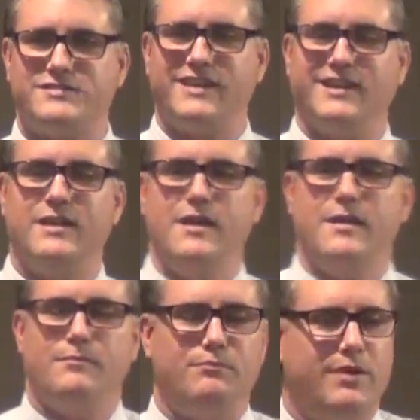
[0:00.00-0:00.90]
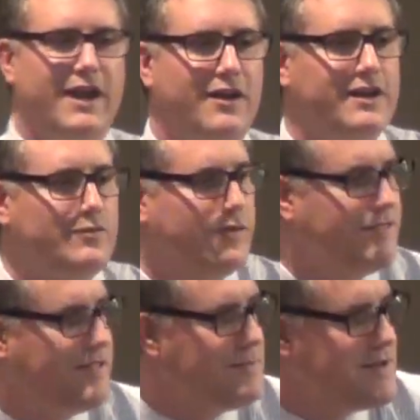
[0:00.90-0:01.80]
saying, buried with
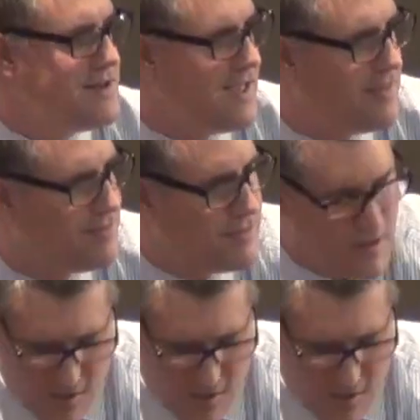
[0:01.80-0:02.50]
him in death,